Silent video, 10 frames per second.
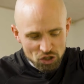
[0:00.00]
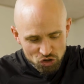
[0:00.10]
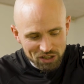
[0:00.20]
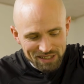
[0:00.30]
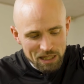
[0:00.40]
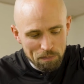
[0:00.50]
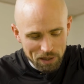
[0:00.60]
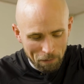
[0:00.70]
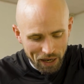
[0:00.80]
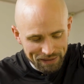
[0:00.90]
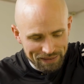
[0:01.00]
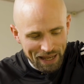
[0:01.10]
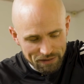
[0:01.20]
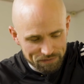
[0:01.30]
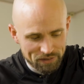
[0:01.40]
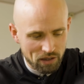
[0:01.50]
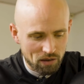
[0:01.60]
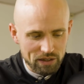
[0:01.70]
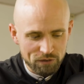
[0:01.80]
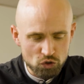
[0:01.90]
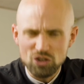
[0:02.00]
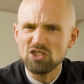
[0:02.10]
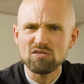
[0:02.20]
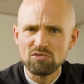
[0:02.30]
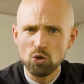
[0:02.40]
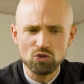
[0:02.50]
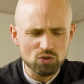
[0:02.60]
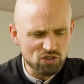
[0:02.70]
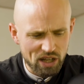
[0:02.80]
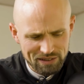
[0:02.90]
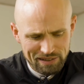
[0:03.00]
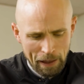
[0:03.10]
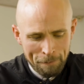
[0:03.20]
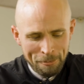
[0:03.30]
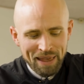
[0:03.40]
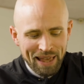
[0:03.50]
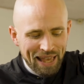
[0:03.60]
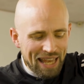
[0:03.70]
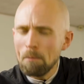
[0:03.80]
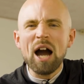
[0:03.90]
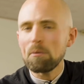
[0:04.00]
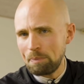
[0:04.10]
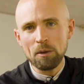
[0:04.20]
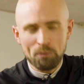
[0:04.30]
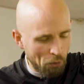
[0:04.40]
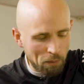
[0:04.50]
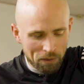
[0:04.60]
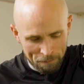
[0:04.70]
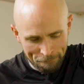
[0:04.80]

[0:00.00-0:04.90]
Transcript: Just keep it in mind that, you know, if you just go through the size, it might be a problem.